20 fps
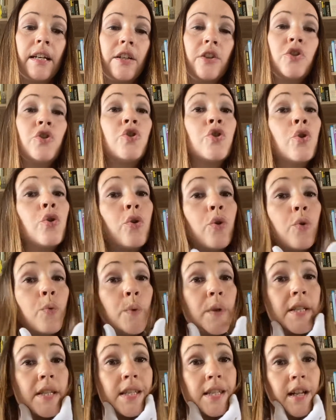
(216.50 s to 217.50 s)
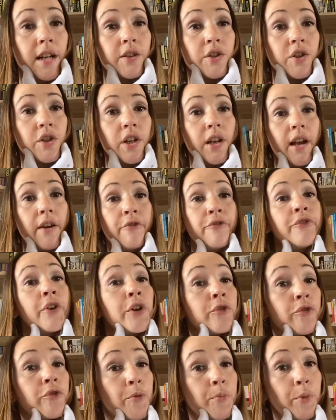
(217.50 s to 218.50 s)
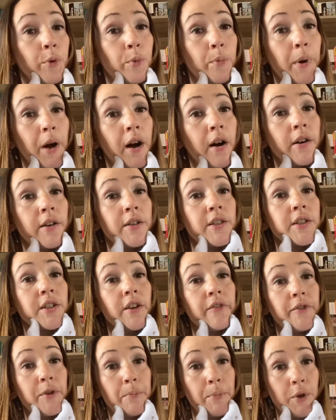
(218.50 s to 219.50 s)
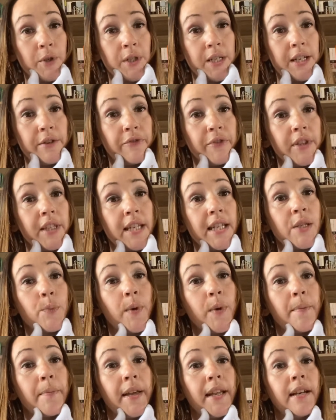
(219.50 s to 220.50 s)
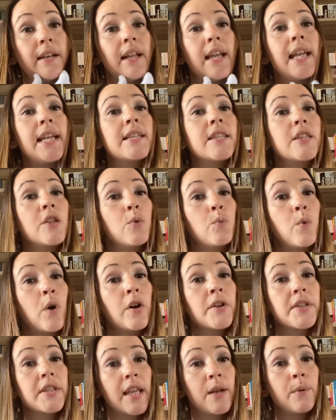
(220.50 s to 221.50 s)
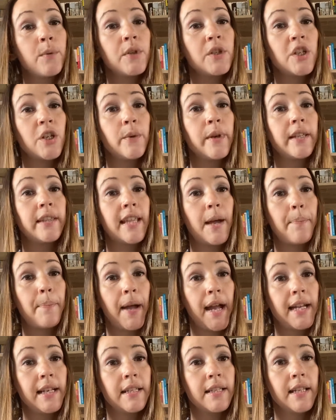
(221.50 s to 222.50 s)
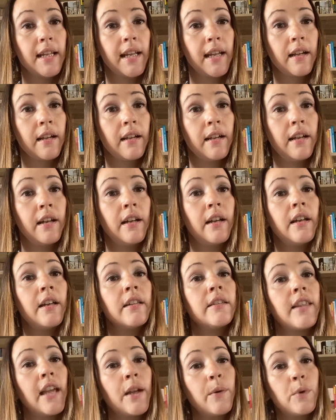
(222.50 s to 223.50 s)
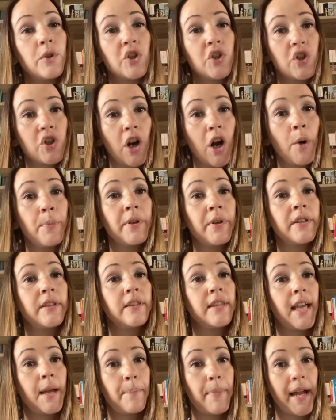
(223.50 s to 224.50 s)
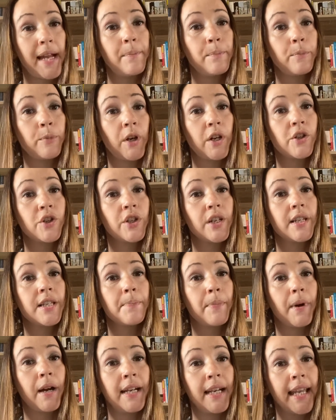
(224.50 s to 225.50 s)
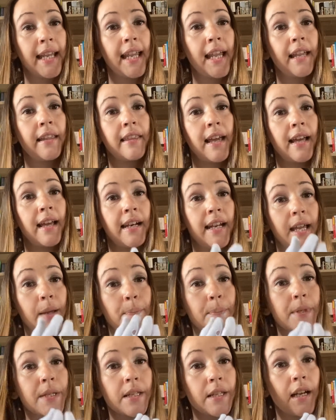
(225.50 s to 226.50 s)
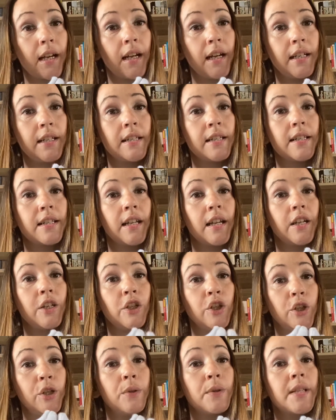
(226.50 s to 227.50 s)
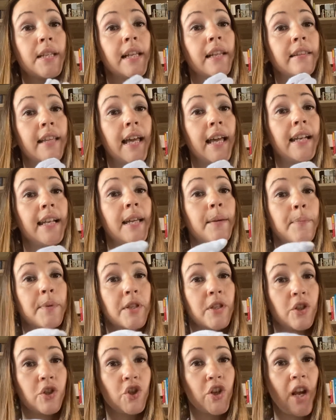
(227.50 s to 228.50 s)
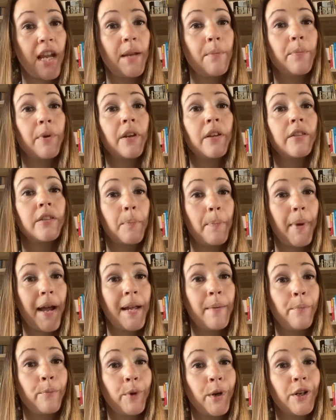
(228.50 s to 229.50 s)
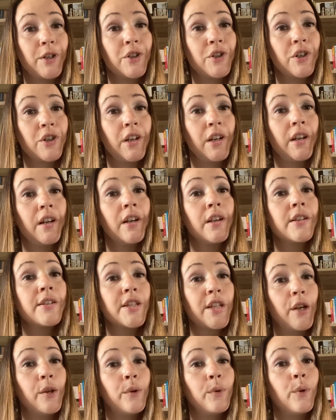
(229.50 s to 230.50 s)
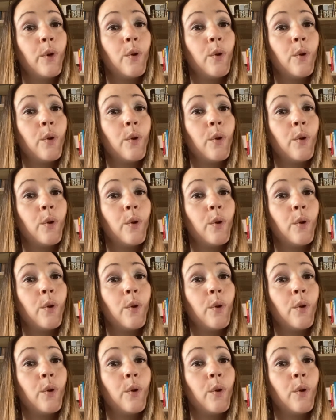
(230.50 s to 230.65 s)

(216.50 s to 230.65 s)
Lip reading: jaw was such a vulnerable part of the body for these women is that whilst they were doing their painting, they would sharpen their paintbrushes by licking their lips and using their lips to shape the paintbrush. So